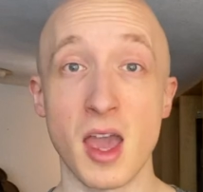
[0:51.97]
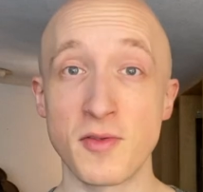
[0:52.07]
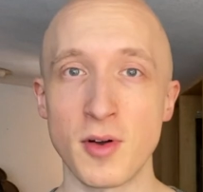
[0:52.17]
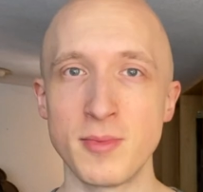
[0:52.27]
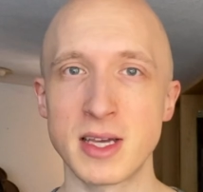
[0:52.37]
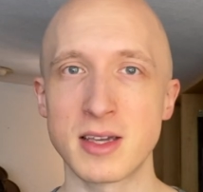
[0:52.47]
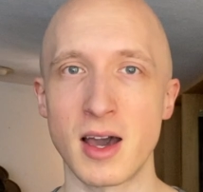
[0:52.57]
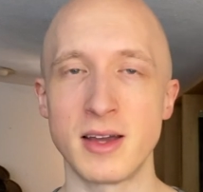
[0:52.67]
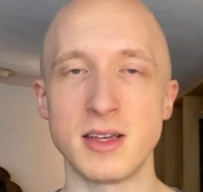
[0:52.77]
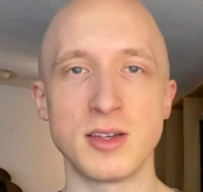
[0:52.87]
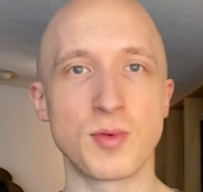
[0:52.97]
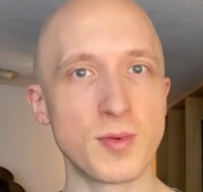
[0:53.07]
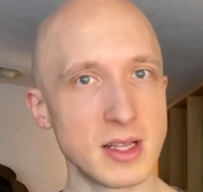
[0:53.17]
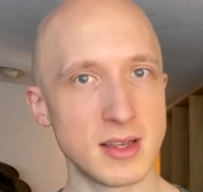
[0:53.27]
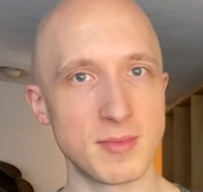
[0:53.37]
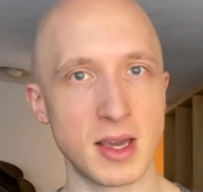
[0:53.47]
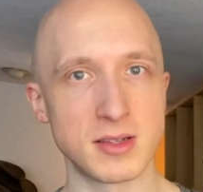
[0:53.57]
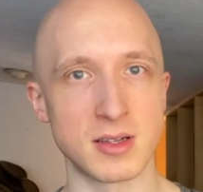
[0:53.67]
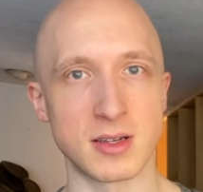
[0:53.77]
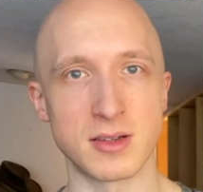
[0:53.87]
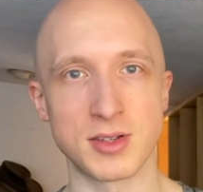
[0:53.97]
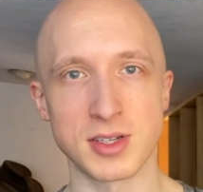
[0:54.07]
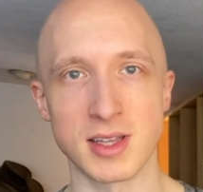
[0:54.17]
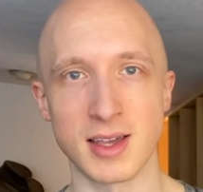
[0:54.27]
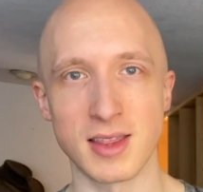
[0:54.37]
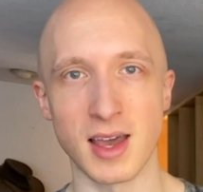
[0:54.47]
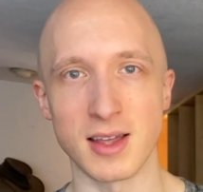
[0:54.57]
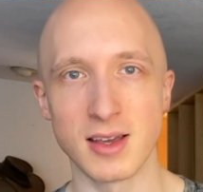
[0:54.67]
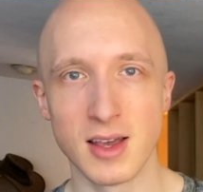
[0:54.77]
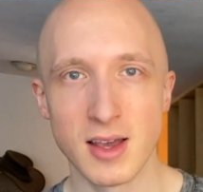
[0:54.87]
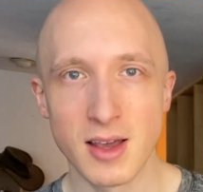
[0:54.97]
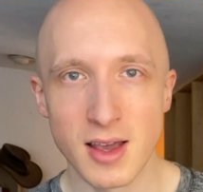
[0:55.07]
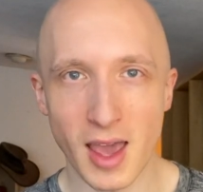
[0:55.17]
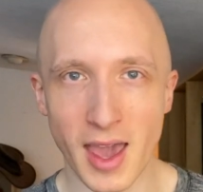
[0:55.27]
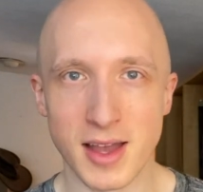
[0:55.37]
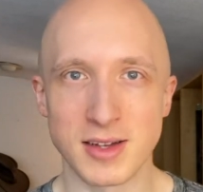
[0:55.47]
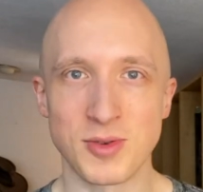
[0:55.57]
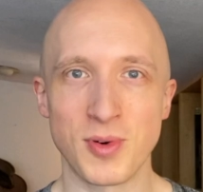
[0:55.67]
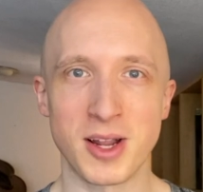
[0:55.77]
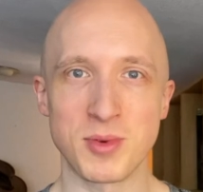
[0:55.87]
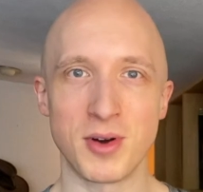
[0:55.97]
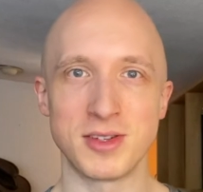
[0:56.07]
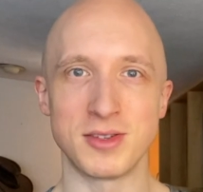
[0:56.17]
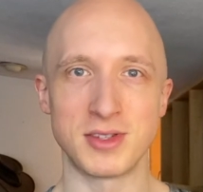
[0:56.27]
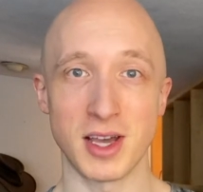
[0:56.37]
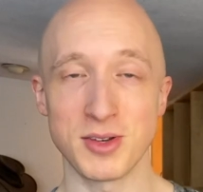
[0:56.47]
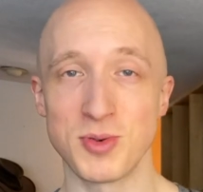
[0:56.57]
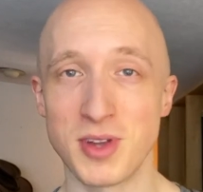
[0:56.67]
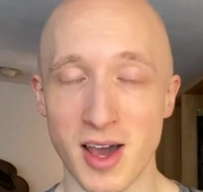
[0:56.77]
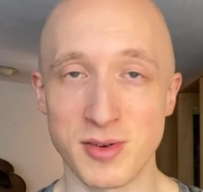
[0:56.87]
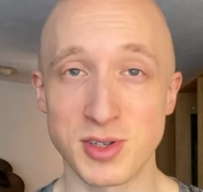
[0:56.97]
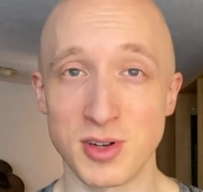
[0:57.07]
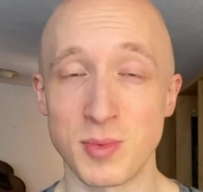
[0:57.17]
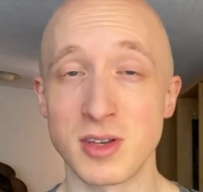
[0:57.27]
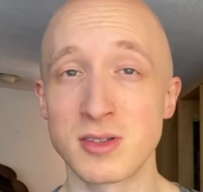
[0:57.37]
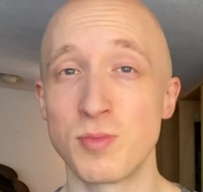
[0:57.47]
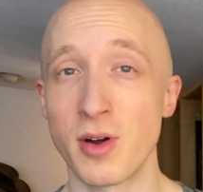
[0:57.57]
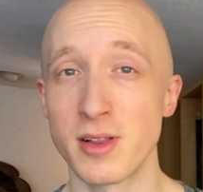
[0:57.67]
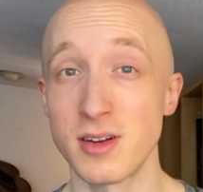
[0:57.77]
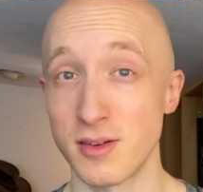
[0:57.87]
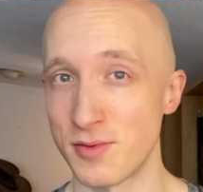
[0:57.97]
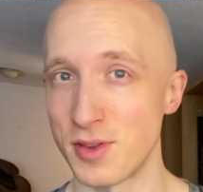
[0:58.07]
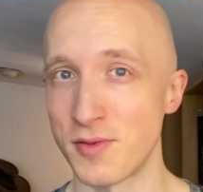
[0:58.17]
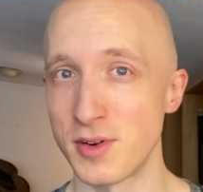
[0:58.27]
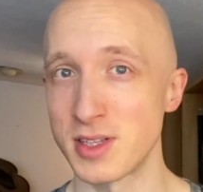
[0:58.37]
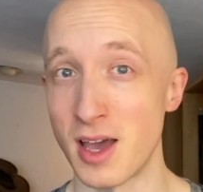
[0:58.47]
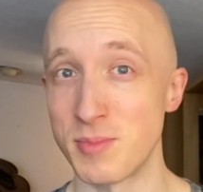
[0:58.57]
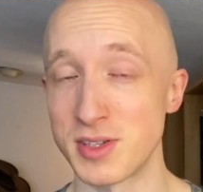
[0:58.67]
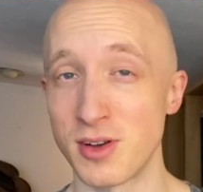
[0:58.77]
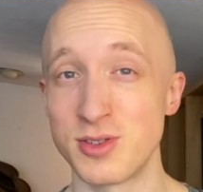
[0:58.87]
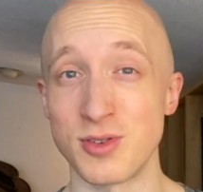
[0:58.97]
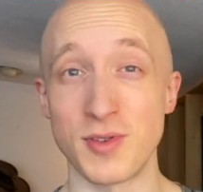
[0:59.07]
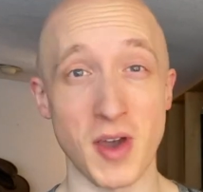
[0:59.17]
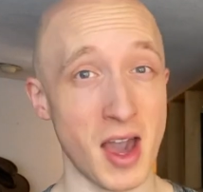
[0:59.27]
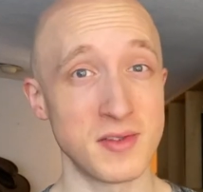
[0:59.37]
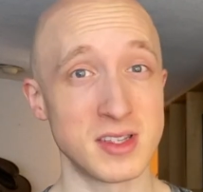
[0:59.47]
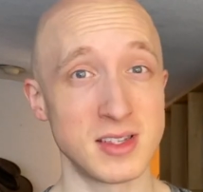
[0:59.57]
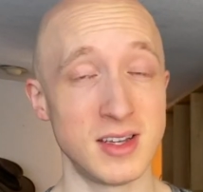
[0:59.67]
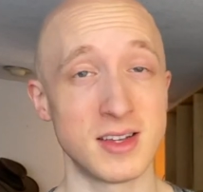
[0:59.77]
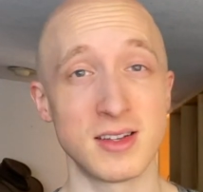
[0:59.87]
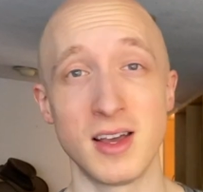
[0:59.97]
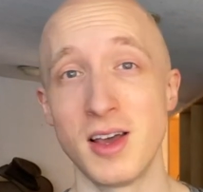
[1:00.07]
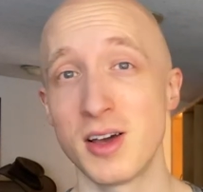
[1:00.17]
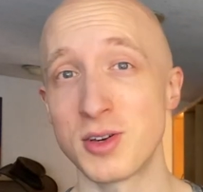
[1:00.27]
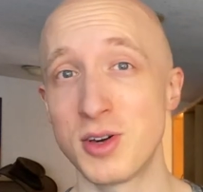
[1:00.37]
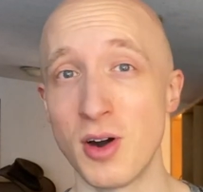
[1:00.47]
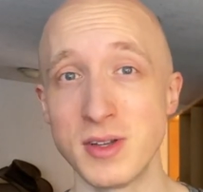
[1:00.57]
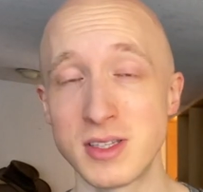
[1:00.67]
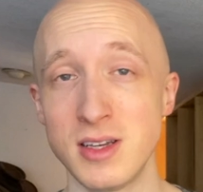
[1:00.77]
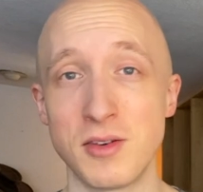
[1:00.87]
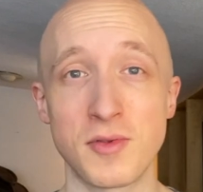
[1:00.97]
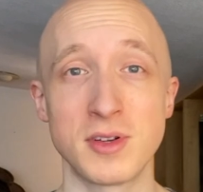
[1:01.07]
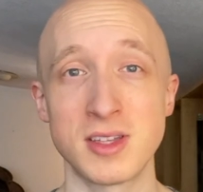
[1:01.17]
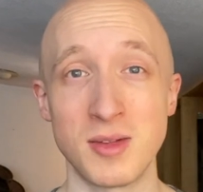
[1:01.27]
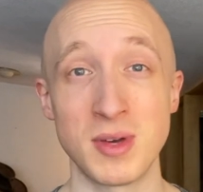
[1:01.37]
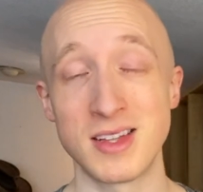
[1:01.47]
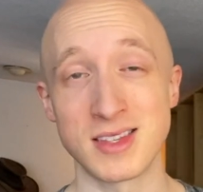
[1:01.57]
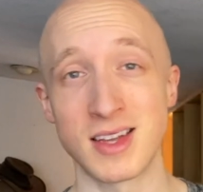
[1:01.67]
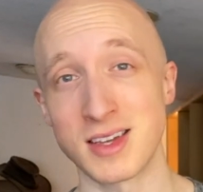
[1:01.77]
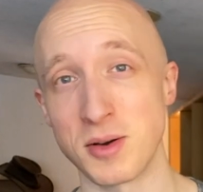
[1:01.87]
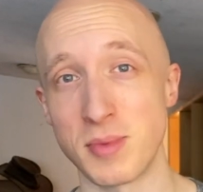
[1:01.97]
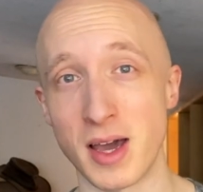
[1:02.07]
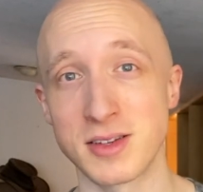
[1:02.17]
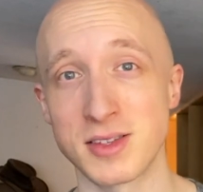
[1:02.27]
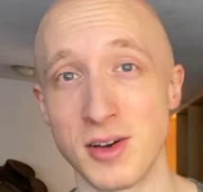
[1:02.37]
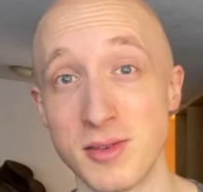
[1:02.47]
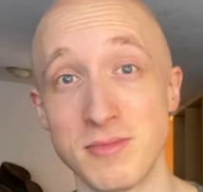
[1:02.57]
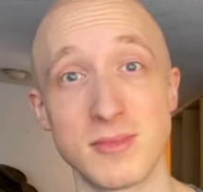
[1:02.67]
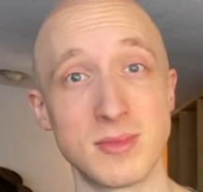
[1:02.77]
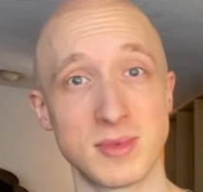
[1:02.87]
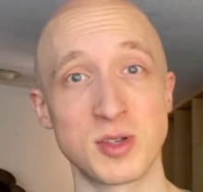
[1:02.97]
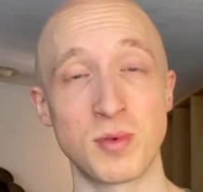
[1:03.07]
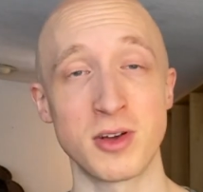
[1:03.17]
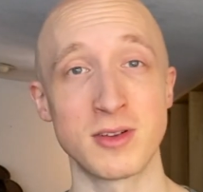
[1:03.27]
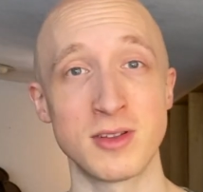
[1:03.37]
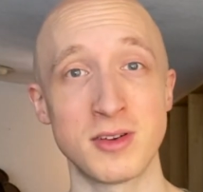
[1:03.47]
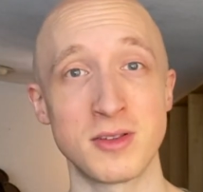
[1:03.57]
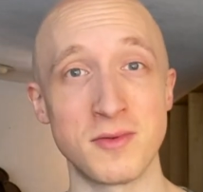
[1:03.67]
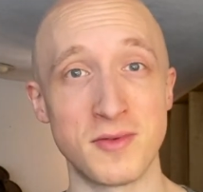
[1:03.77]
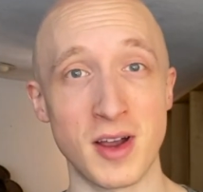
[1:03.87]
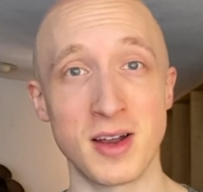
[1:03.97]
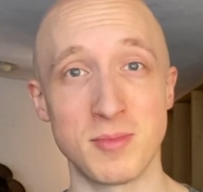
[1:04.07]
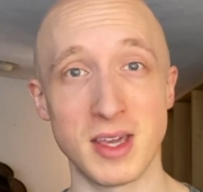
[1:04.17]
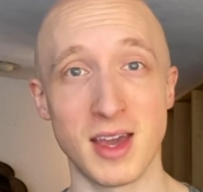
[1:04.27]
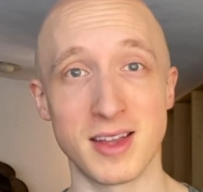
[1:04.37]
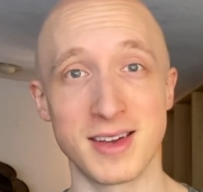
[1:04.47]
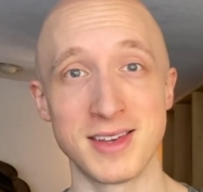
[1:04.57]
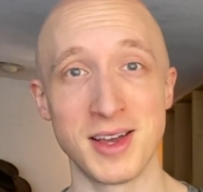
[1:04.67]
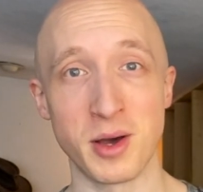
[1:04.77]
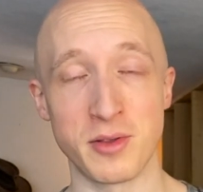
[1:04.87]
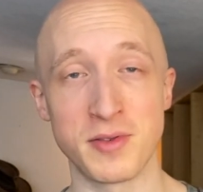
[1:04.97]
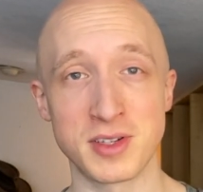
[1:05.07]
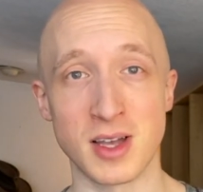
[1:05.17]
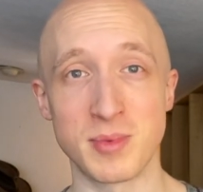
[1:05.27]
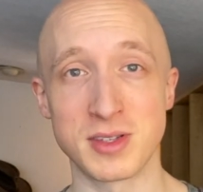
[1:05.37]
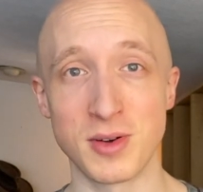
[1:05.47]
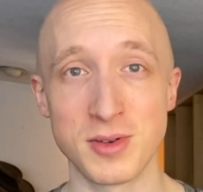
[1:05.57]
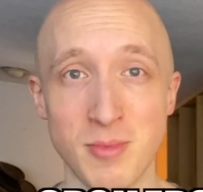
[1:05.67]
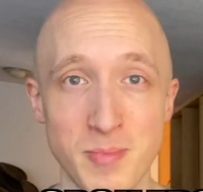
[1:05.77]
And For All Mankind is really amazing just like that. And what I'm going to tell you now is going to be a spoiler for the first episode. So if you haven't seen it, go and the first 10 minutes and then come back. So, spoiler alert at the very beginning of the first episode.